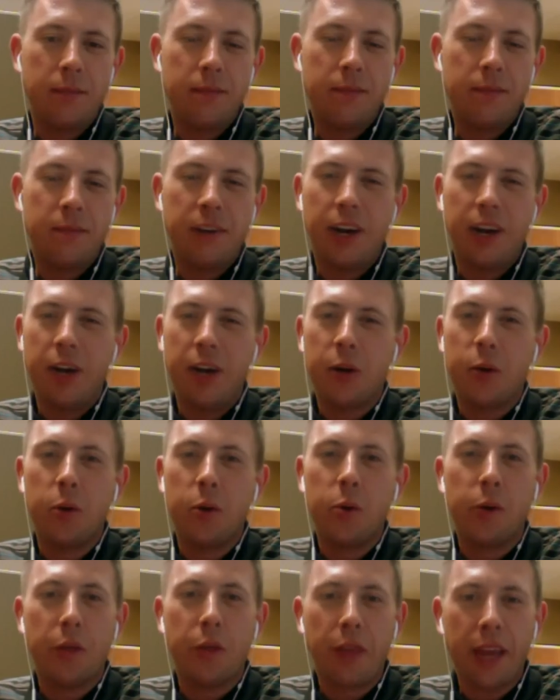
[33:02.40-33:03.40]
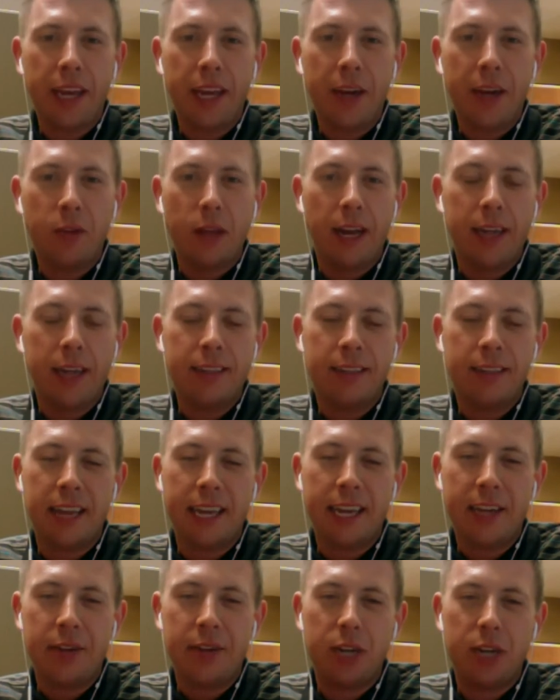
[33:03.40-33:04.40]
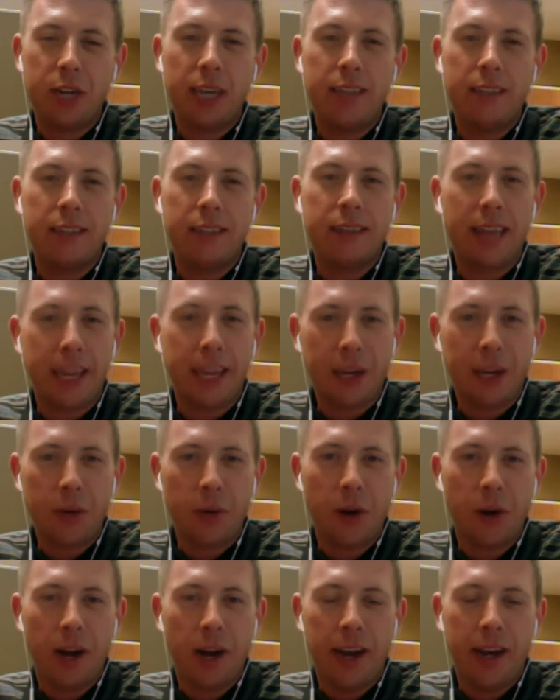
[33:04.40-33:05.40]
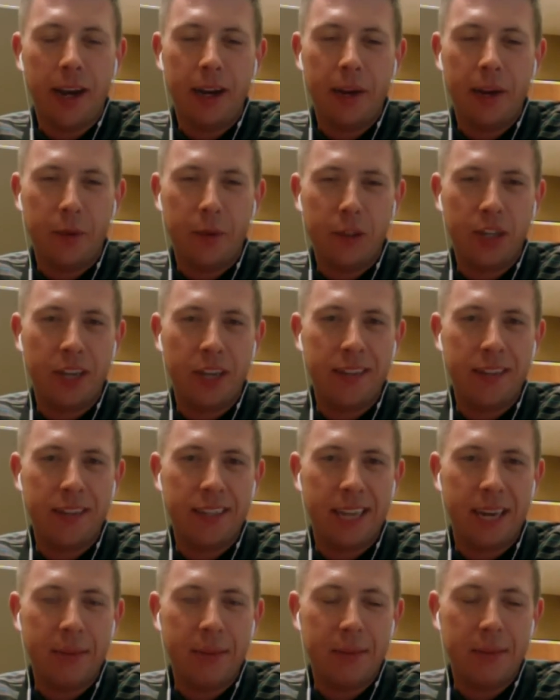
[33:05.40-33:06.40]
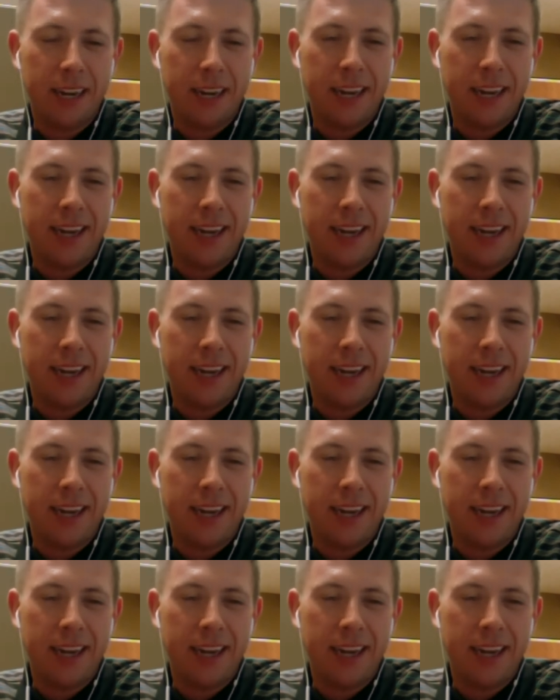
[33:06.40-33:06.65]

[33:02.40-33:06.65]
Very cool. Well, thank you, Les. Thank you, Jason. Thank you, Ryan. I appreciate the time today.